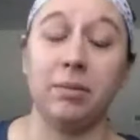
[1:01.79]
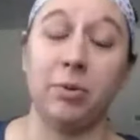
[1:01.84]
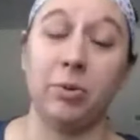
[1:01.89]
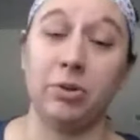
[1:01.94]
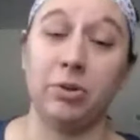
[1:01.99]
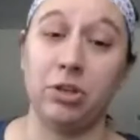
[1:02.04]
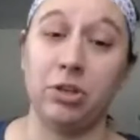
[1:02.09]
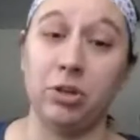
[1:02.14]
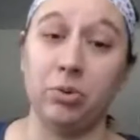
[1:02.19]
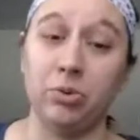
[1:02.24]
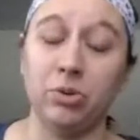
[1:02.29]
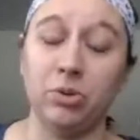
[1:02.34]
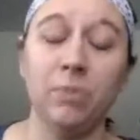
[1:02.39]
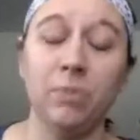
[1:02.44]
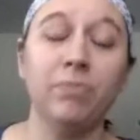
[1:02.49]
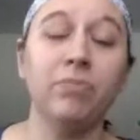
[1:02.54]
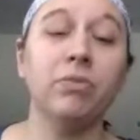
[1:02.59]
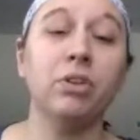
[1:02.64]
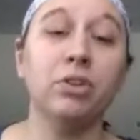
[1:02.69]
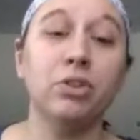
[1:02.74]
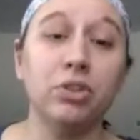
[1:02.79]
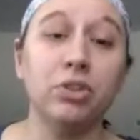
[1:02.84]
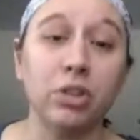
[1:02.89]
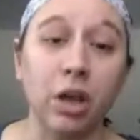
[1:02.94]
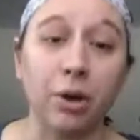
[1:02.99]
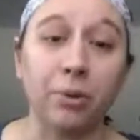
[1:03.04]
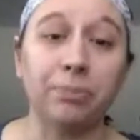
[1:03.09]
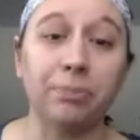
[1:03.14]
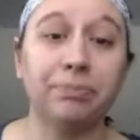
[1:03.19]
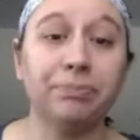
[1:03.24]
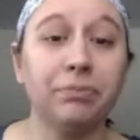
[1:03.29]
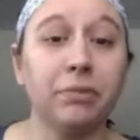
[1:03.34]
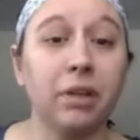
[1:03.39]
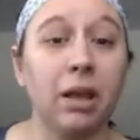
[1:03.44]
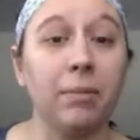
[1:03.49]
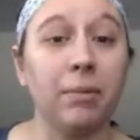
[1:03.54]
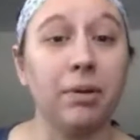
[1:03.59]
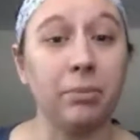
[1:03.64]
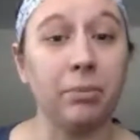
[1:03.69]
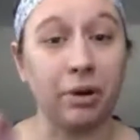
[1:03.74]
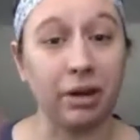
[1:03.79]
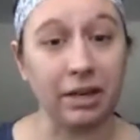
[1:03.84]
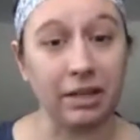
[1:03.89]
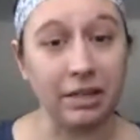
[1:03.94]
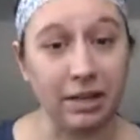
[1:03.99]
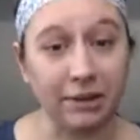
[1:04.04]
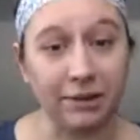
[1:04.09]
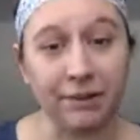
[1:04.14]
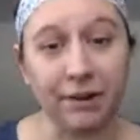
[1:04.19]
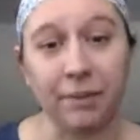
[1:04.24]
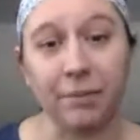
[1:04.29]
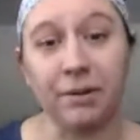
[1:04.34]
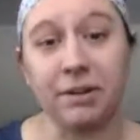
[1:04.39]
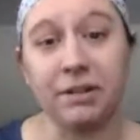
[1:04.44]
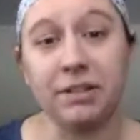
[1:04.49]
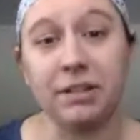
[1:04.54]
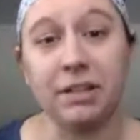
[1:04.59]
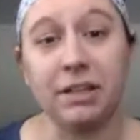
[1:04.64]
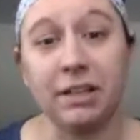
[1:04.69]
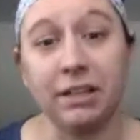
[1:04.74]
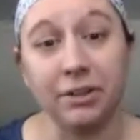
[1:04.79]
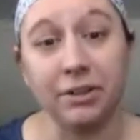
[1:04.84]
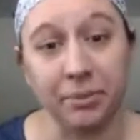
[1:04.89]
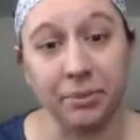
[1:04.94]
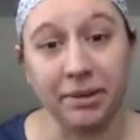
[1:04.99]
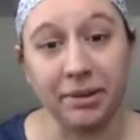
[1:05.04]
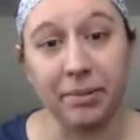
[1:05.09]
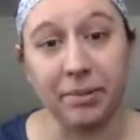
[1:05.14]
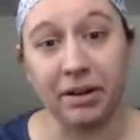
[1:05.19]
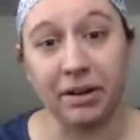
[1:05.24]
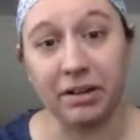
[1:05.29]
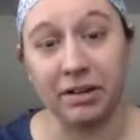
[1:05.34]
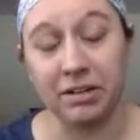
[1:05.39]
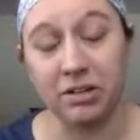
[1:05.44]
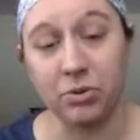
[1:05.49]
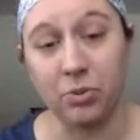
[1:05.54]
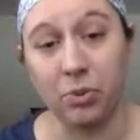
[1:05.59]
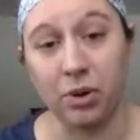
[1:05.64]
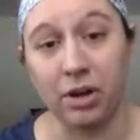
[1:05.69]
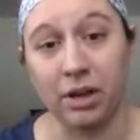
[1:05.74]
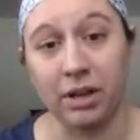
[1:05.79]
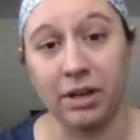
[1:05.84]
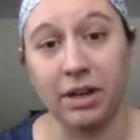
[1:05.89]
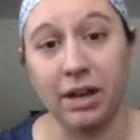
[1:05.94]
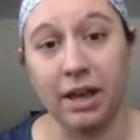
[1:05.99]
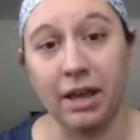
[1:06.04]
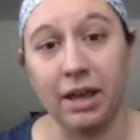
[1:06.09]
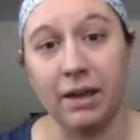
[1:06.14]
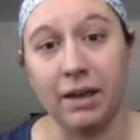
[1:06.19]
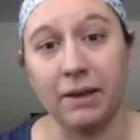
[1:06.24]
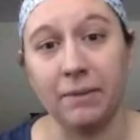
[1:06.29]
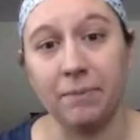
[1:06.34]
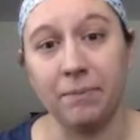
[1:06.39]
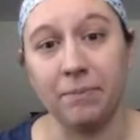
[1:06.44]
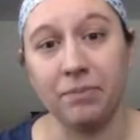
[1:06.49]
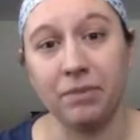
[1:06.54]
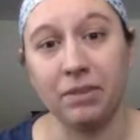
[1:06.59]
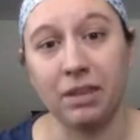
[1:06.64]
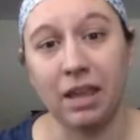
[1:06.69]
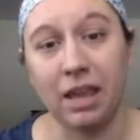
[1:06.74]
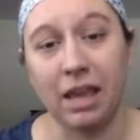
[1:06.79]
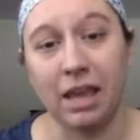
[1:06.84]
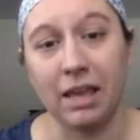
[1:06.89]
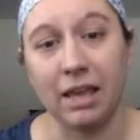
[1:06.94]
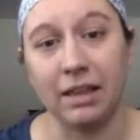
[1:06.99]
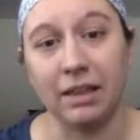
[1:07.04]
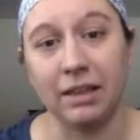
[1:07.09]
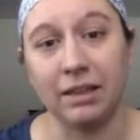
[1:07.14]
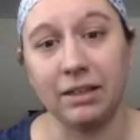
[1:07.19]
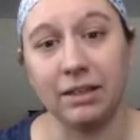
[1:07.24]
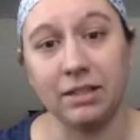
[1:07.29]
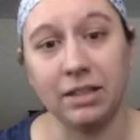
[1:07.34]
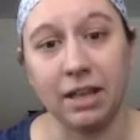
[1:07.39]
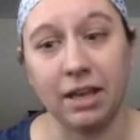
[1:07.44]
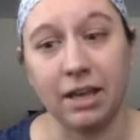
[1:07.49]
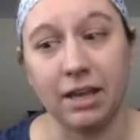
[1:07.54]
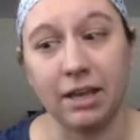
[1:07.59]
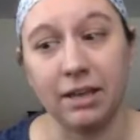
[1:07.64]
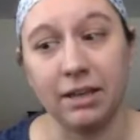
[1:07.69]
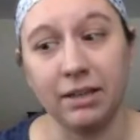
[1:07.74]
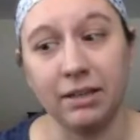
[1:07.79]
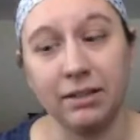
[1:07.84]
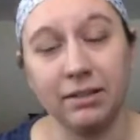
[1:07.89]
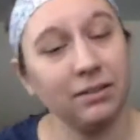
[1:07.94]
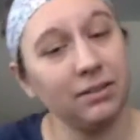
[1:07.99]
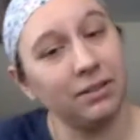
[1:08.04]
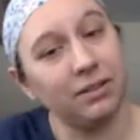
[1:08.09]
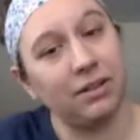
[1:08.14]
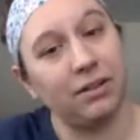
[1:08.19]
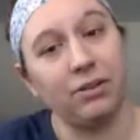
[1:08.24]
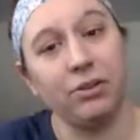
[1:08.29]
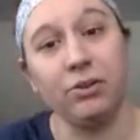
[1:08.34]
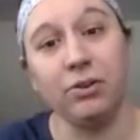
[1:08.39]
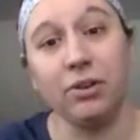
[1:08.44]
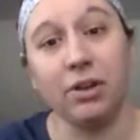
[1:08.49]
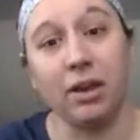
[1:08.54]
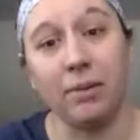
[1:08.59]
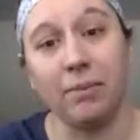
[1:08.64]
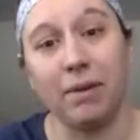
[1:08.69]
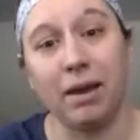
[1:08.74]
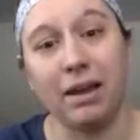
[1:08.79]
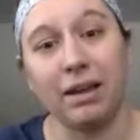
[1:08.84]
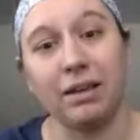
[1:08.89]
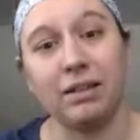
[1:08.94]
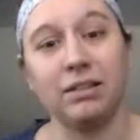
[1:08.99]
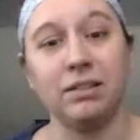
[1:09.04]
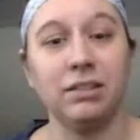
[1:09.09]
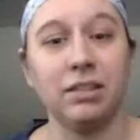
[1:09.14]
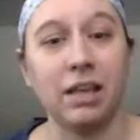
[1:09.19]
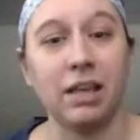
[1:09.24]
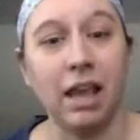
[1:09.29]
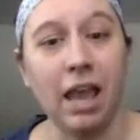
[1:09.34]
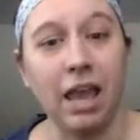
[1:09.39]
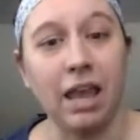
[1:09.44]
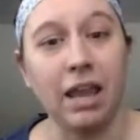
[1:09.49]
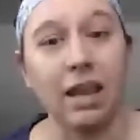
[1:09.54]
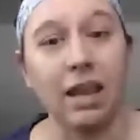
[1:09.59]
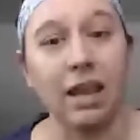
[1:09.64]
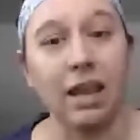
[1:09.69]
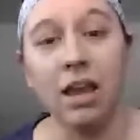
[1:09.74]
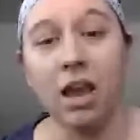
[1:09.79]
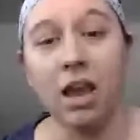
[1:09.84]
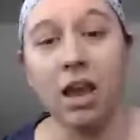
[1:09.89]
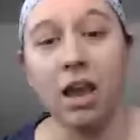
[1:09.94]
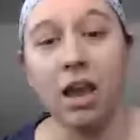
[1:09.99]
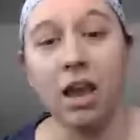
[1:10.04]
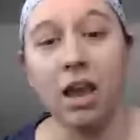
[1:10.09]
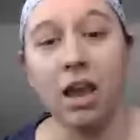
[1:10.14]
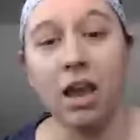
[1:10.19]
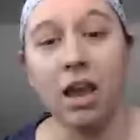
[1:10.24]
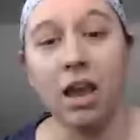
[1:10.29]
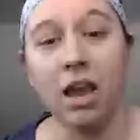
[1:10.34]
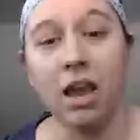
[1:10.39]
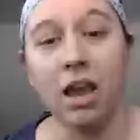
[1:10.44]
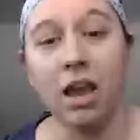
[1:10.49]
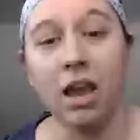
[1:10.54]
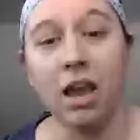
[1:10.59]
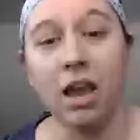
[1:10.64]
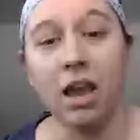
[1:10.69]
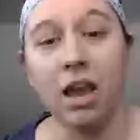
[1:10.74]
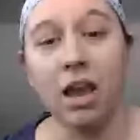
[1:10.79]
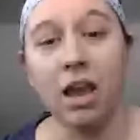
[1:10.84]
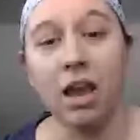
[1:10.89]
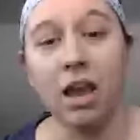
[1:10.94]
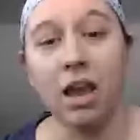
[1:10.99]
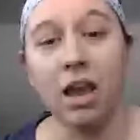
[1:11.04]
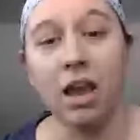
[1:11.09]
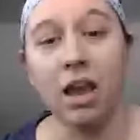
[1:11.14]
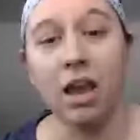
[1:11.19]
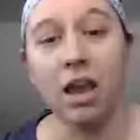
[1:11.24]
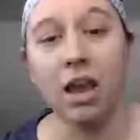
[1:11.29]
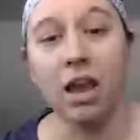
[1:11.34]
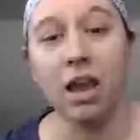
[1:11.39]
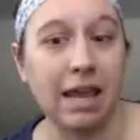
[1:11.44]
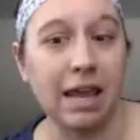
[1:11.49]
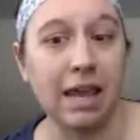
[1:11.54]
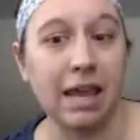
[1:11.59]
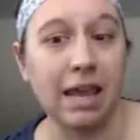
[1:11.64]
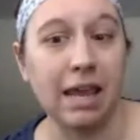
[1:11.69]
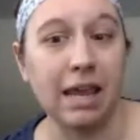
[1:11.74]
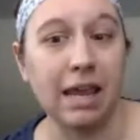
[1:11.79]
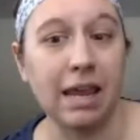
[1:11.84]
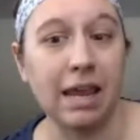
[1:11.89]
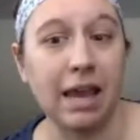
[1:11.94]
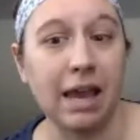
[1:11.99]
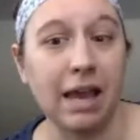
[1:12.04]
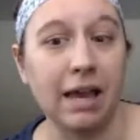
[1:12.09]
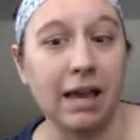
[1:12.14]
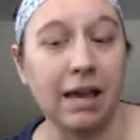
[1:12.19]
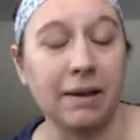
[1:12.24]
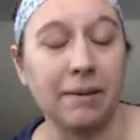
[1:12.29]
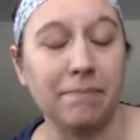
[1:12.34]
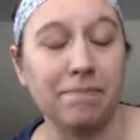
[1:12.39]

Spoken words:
tell me what to use. So I'm going to break it down. I'm going to tell you a little bit about each one. You can come back and say, hey, I want a